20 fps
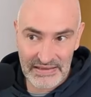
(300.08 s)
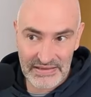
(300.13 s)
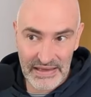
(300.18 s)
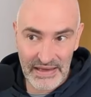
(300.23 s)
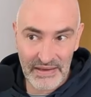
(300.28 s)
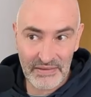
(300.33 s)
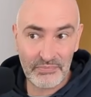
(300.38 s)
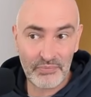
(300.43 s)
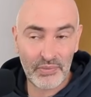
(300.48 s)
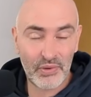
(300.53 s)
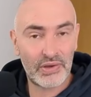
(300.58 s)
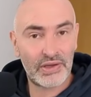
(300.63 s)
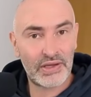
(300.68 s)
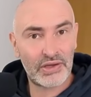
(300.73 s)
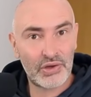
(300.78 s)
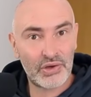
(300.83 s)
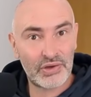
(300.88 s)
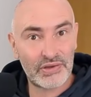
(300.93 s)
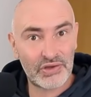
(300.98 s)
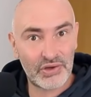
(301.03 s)
the f pawn, he
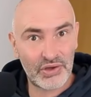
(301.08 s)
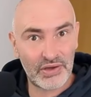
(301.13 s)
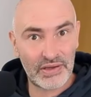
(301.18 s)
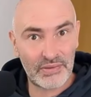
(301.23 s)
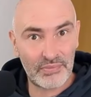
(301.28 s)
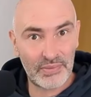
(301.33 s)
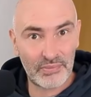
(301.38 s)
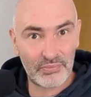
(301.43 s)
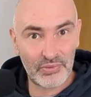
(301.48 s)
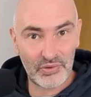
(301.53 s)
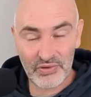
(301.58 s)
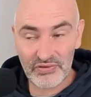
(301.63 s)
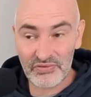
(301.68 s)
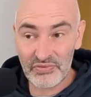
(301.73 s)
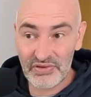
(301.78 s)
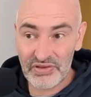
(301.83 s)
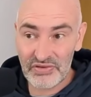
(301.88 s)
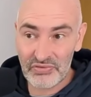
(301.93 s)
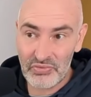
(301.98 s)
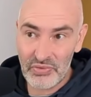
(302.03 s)
can't target my pawns
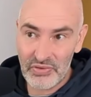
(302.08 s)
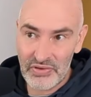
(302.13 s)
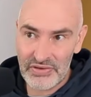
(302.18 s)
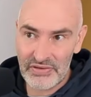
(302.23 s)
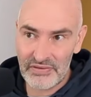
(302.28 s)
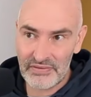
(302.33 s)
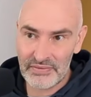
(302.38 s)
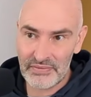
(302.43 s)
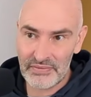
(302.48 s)
with his rooks.